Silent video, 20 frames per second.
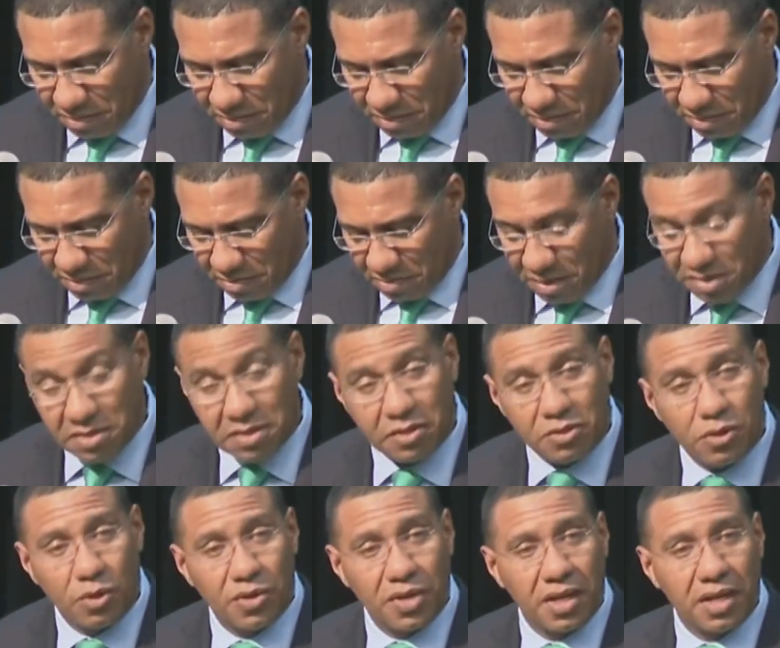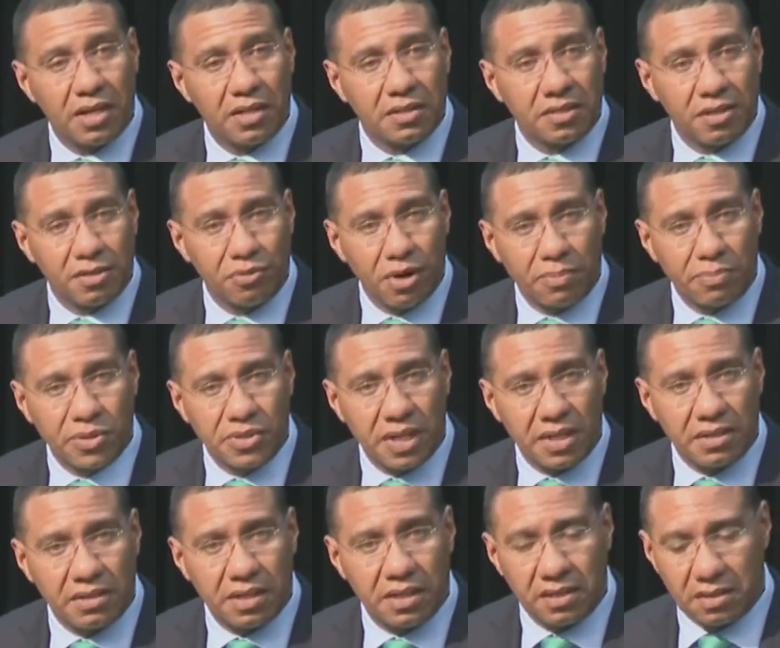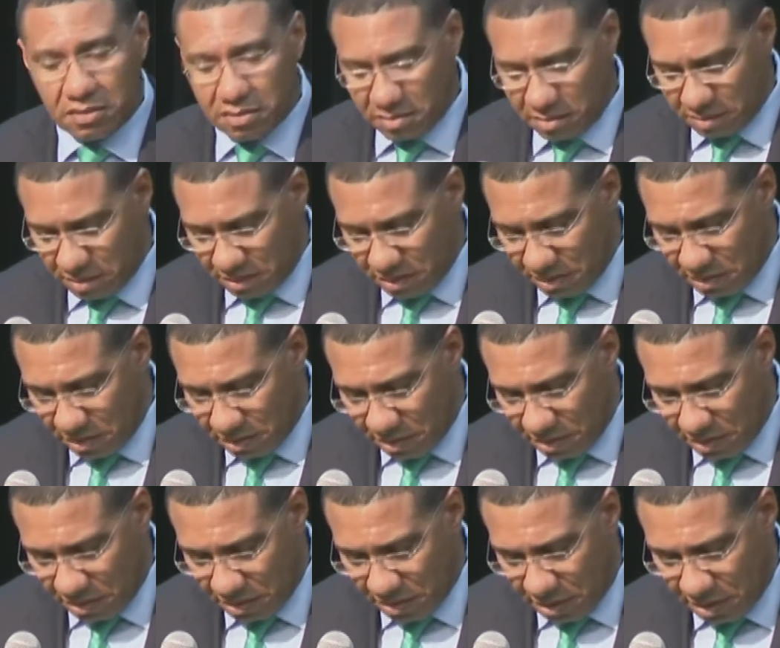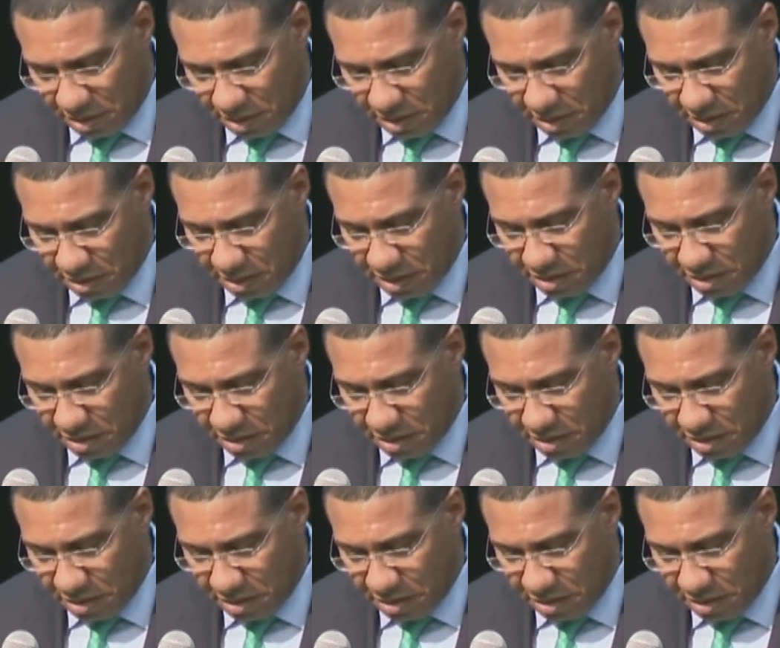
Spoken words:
Mr. Tony Hilton, representing the Leader of the